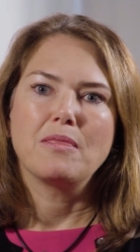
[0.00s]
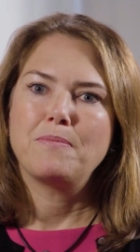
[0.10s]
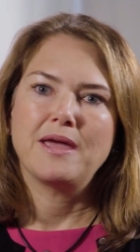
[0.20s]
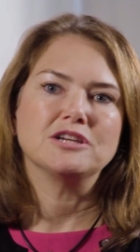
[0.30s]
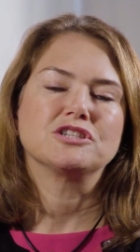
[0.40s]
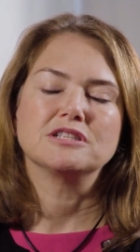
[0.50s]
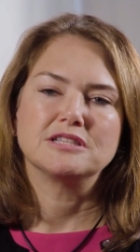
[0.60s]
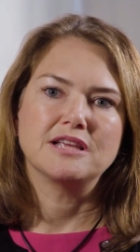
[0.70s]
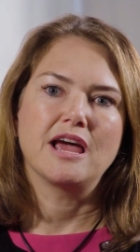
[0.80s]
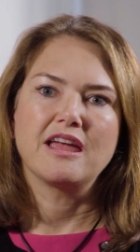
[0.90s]

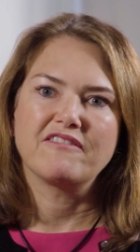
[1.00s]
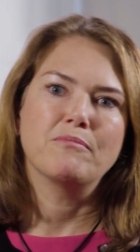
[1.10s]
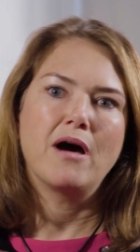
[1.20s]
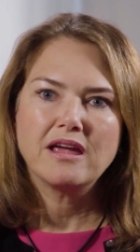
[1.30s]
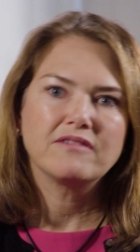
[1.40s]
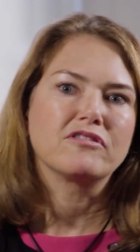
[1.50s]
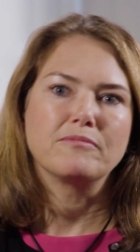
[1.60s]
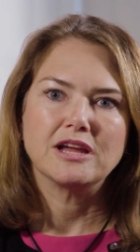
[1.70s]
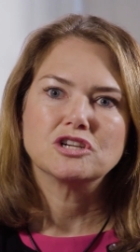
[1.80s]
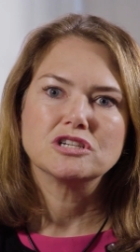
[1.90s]
patients say, if my
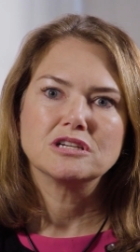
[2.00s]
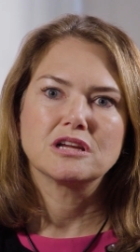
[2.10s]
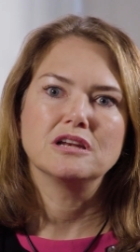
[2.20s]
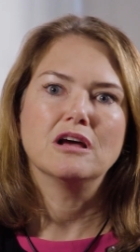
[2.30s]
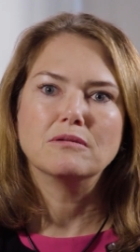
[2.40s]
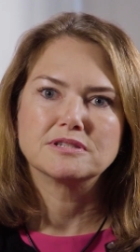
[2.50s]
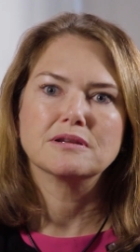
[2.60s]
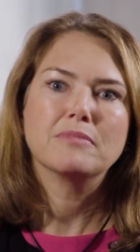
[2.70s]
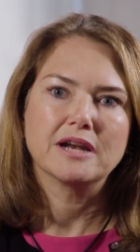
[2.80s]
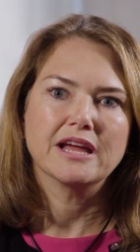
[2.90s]
information can help
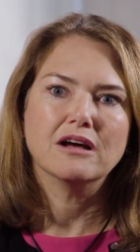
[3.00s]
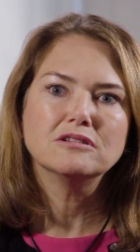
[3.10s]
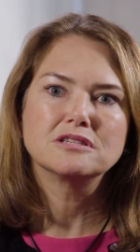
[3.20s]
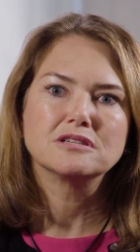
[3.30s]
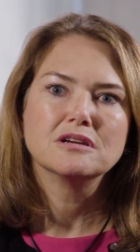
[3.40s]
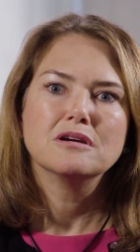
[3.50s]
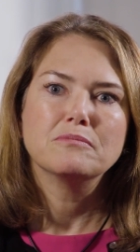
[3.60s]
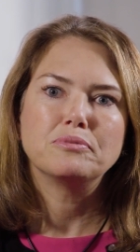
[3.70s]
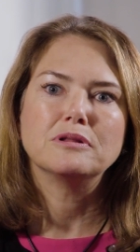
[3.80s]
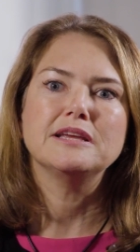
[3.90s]
somebody else,
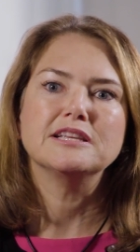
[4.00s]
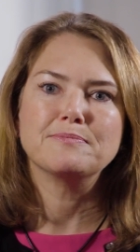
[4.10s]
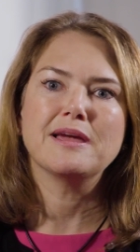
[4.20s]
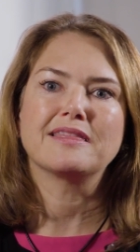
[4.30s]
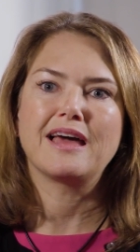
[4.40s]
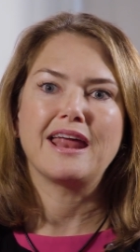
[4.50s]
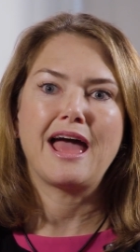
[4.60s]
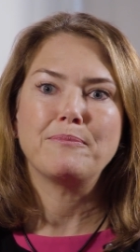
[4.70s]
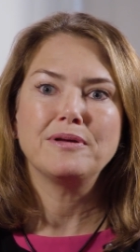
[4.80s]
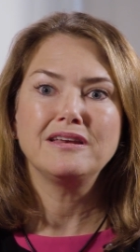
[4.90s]
please make that
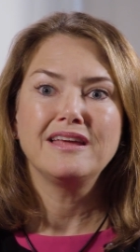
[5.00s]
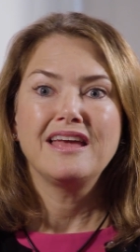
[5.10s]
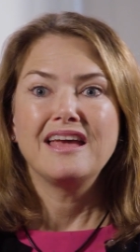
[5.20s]
happen.